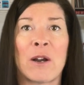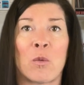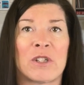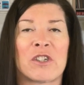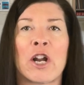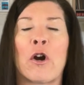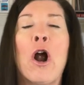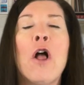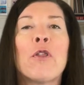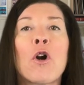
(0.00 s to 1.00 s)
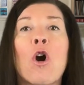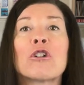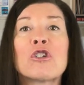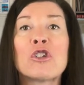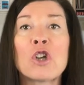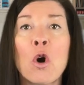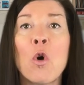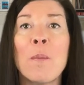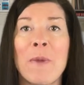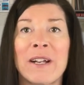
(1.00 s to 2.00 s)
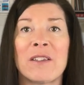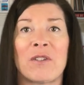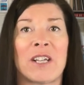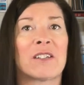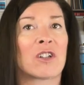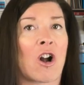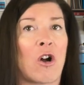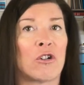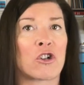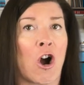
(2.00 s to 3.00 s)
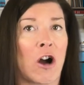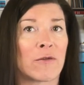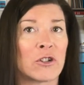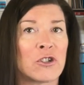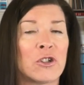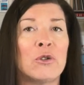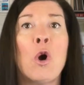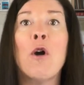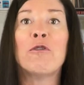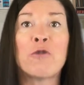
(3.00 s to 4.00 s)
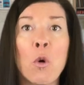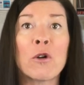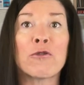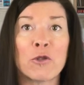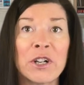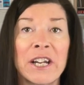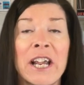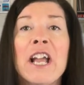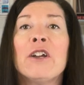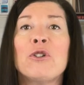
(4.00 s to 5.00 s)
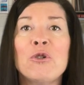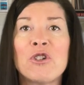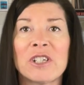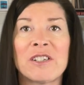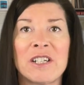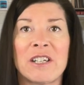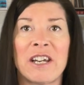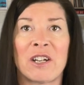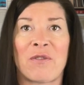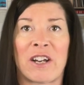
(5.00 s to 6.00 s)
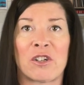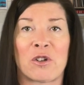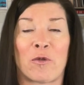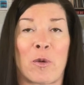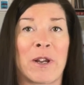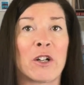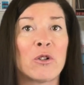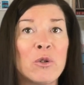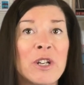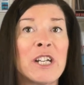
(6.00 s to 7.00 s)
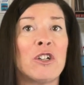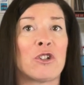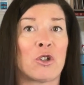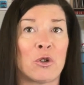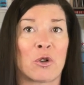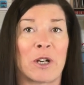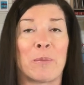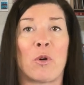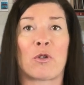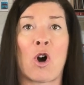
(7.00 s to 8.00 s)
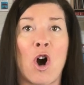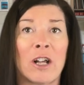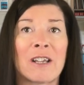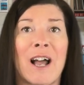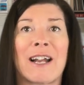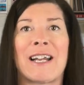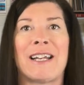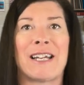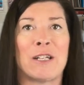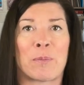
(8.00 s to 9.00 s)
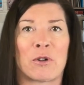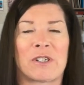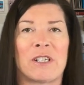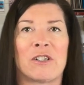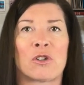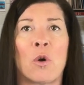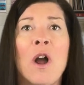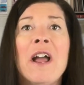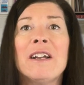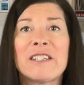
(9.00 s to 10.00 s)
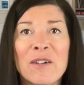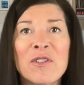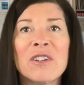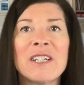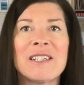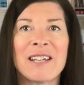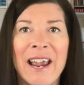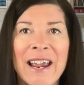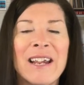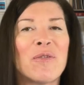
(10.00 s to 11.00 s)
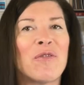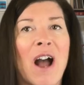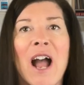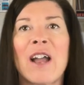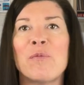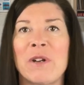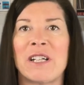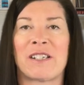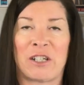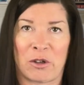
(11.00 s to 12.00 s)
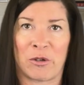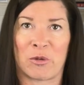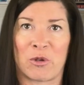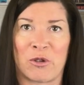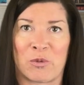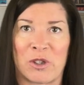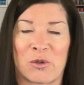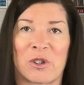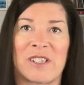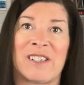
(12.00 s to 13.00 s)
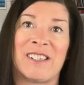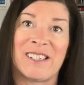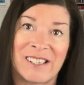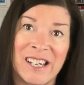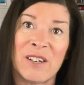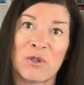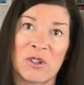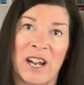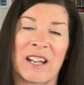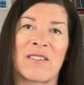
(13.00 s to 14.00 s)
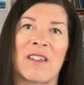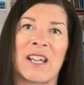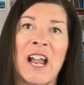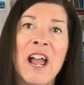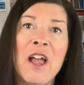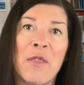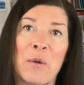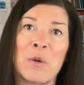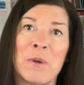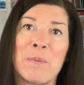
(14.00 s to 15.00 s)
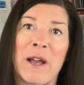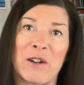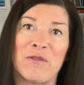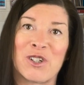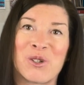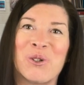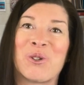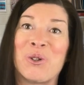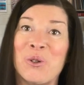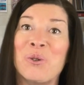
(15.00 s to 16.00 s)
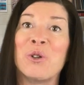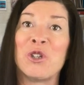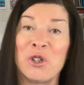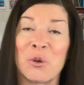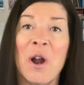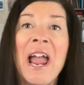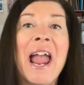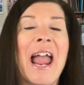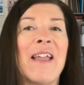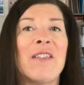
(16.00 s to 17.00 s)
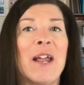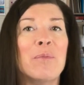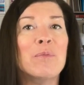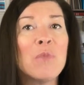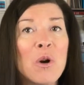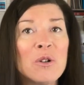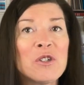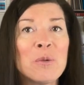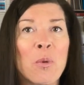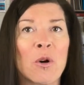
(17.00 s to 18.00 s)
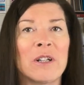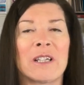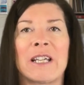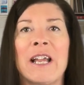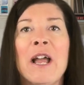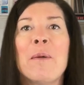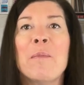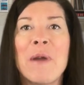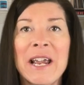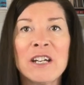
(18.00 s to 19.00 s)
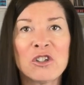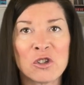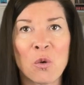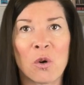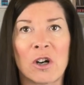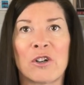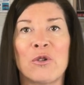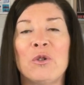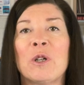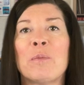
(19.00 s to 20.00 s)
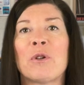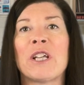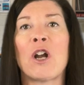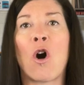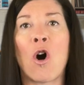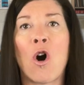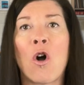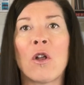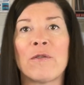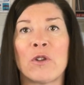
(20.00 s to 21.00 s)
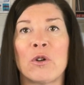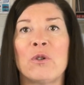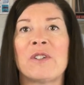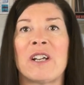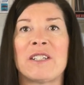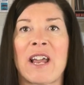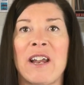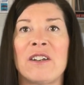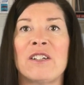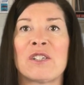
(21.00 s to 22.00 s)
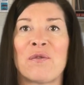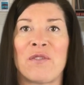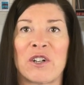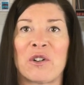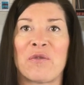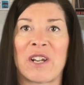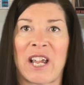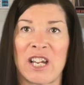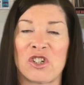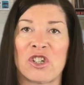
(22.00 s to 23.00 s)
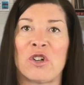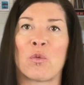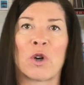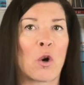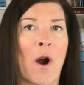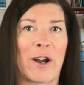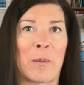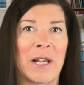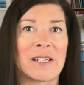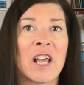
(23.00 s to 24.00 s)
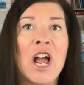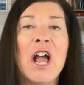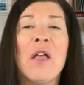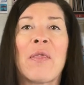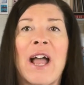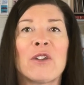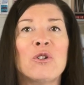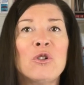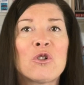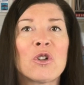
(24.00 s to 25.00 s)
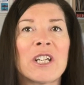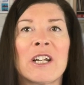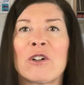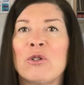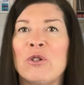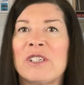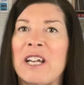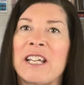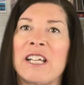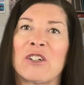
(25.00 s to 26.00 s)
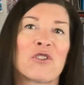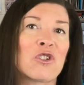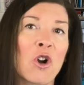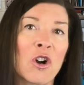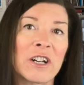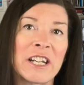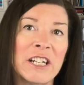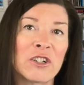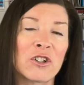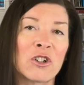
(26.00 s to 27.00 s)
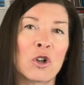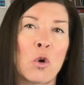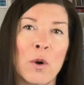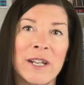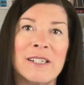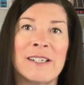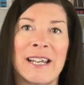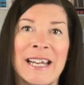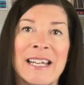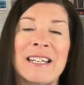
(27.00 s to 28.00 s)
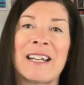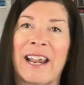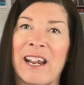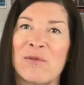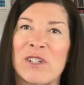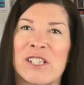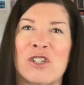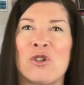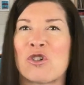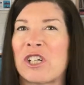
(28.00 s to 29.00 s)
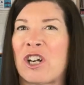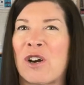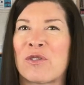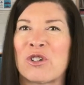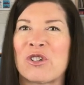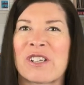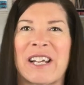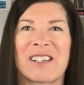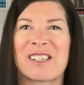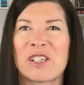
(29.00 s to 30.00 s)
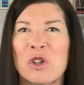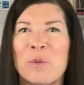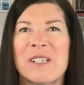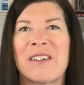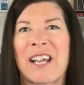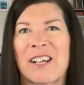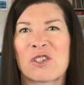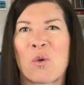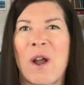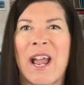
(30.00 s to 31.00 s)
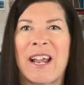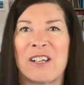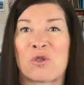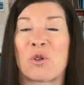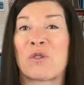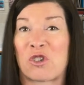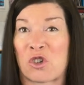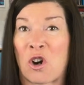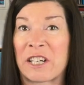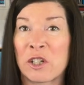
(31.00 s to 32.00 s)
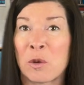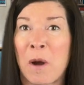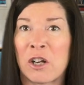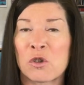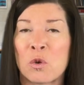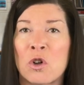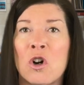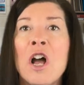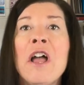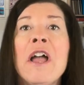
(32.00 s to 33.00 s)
at what's there. There are so many things the college offers you for free. You just need to take advantage of them, including tutoring, both online and in person. So definitely take 5 minutes and go through those resources and see if there's anything that would be beneficial to you. And then most importantly, make sure you complete all of those attendance verification requirements. That usually includes taking a Start Here quiz in Canvas. It usually covers like the syllabus and the SOA and sort of the Start Here module.